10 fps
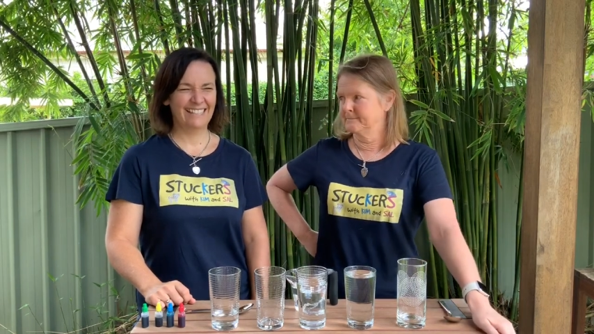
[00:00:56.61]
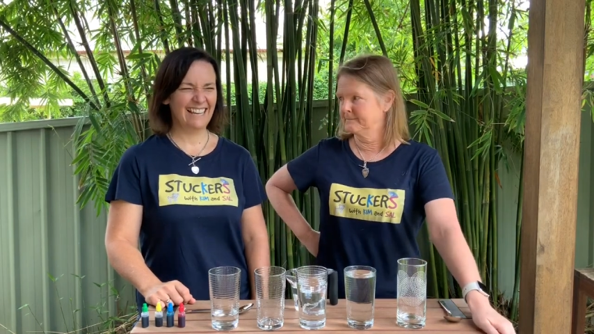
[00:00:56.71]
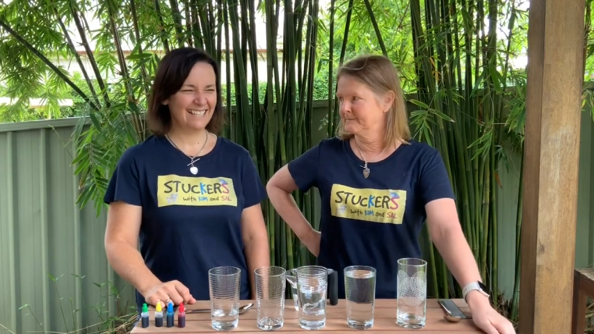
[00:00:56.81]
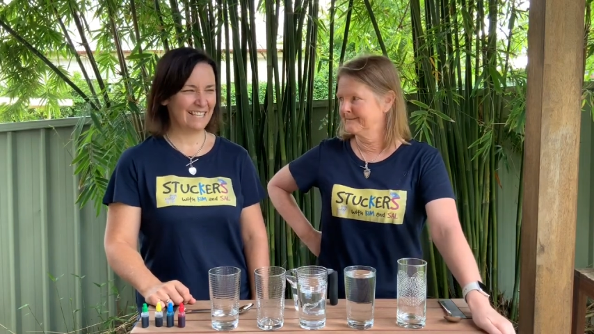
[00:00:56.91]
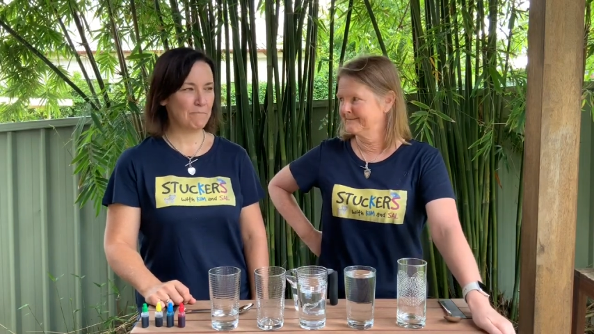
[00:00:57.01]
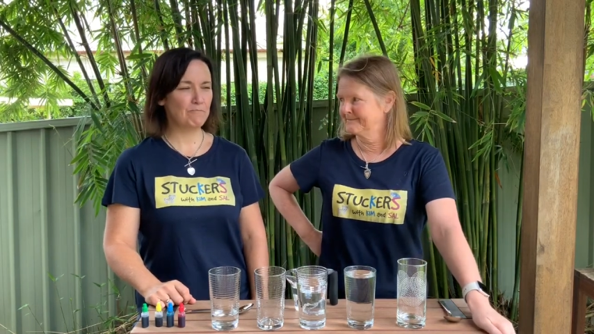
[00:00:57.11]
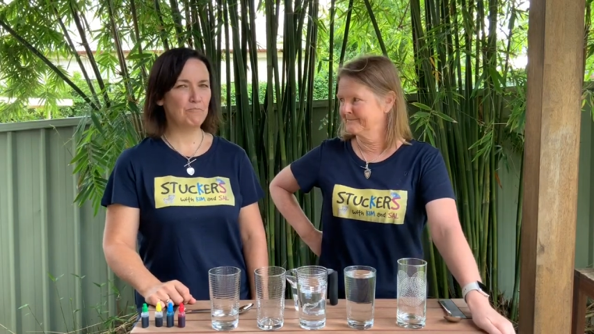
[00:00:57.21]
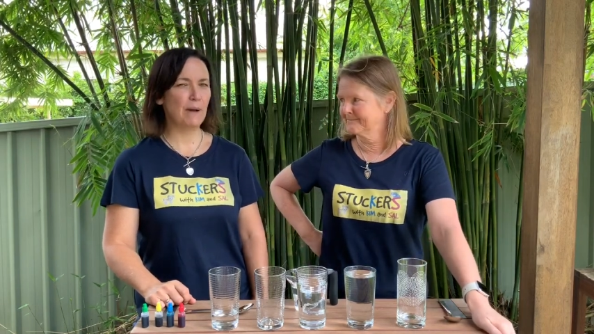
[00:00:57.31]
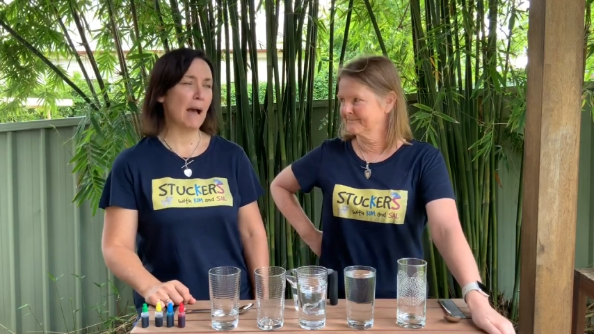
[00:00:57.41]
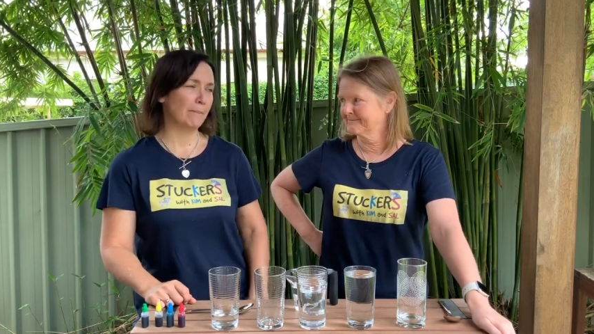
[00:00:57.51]
Speaker 1: You can't say
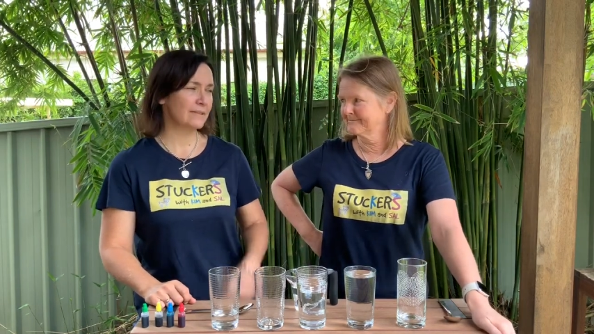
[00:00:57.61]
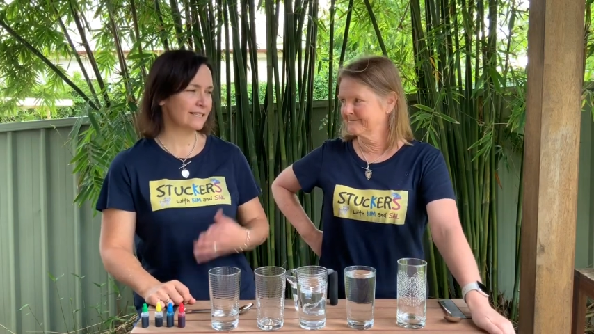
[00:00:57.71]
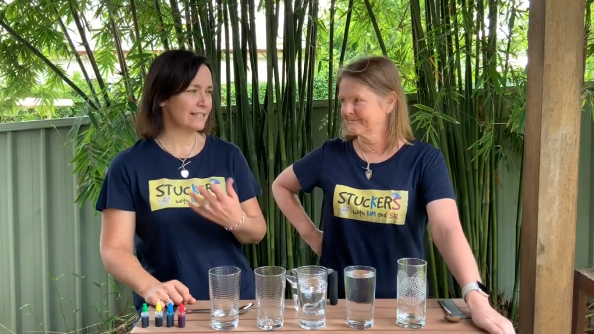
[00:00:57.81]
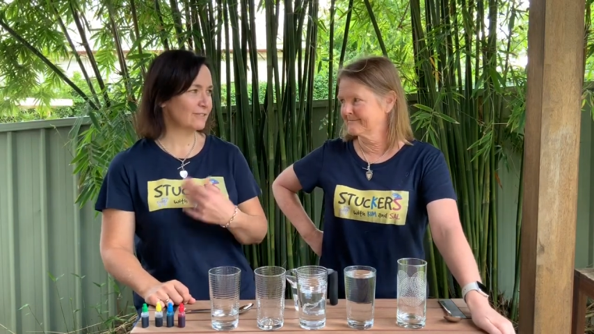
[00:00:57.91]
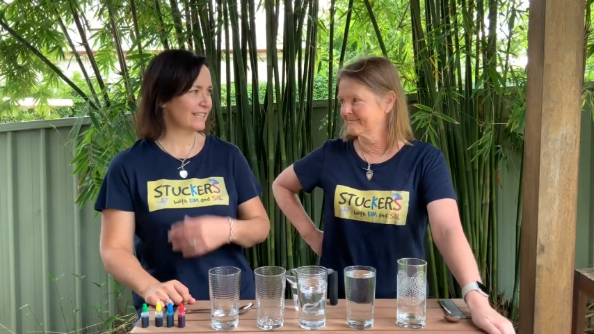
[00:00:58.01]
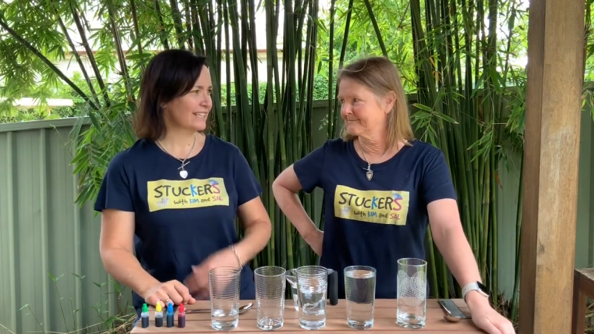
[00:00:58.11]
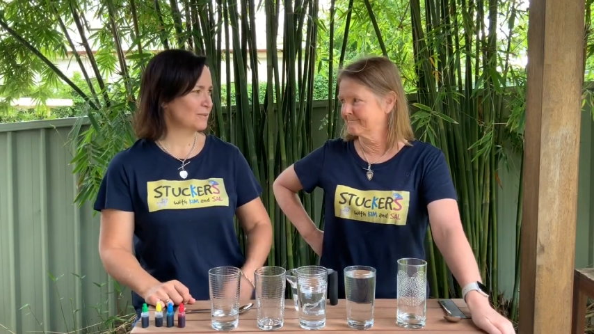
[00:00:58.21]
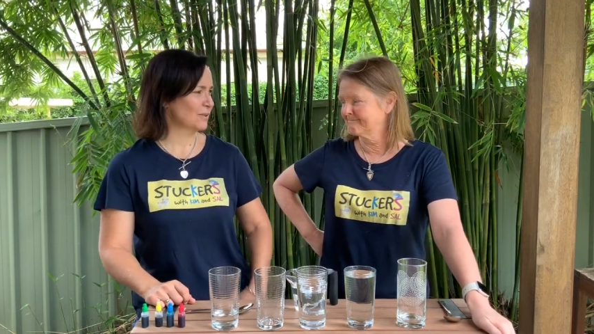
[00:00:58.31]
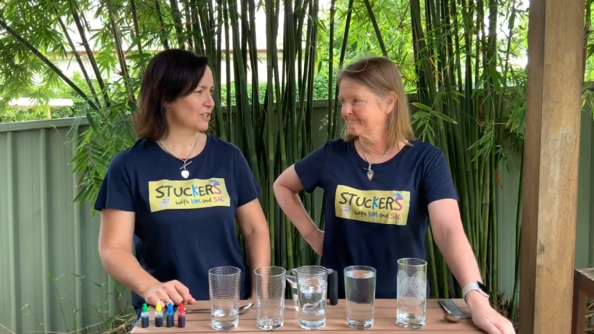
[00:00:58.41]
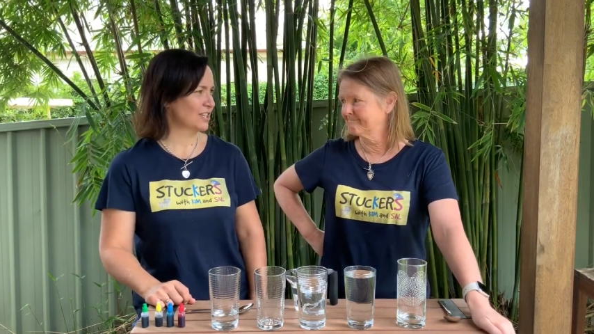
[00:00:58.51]
bum. There's little kids
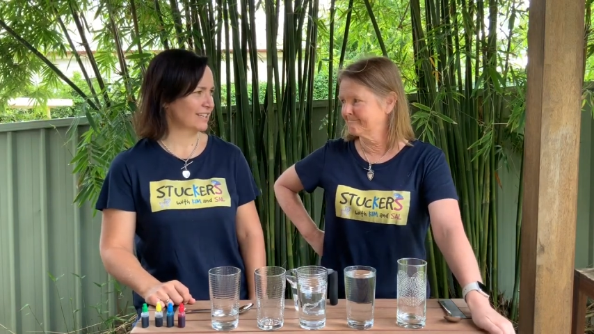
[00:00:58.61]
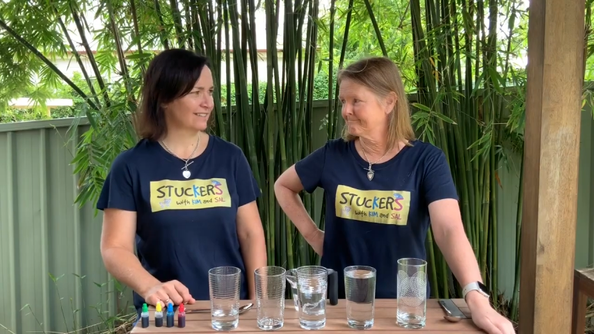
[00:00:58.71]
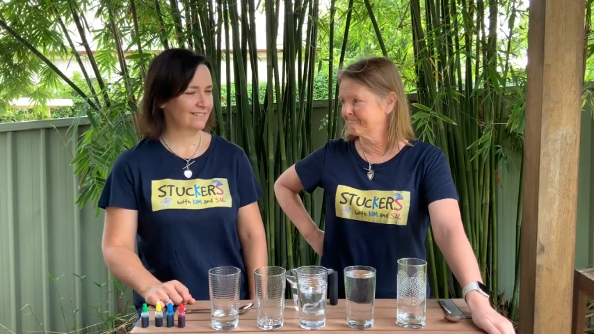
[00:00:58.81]
watching.